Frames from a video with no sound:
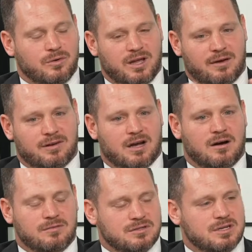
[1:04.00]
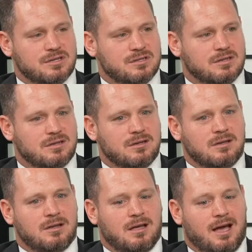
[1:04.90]
have a conversation
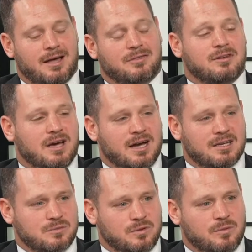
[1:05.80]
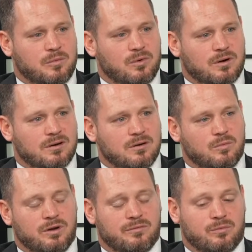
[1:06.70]
at the dais with the board.
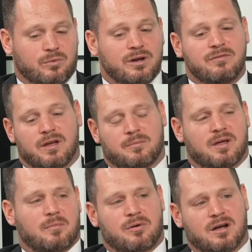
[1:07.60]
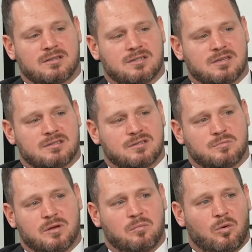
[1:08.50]
We've revamped that process to
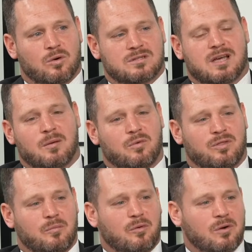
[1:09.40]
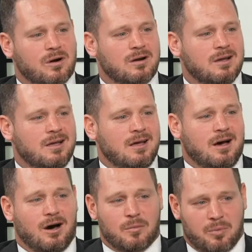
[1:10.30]
spend more time with the board,
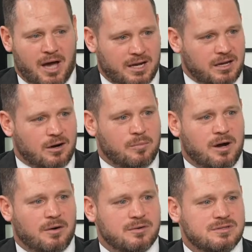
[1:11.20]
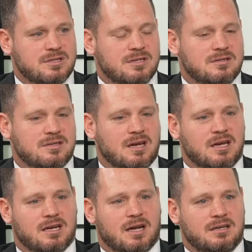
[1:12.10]
unpacking our policies,
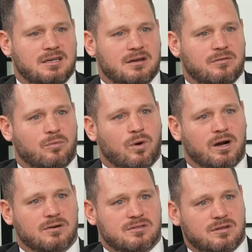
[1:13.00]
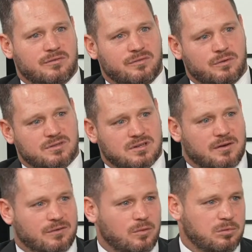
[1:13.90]
getting an idea of where is their
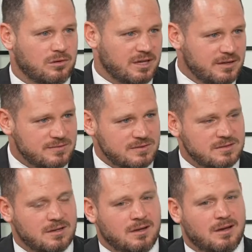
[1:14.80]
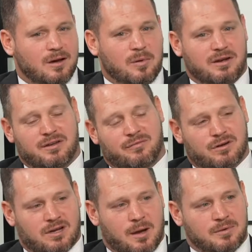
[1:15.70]
philosophical beliefs about different
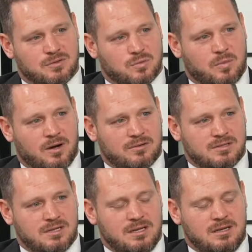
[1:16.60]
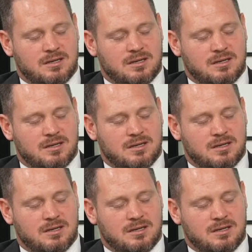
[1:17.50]
topics with policy.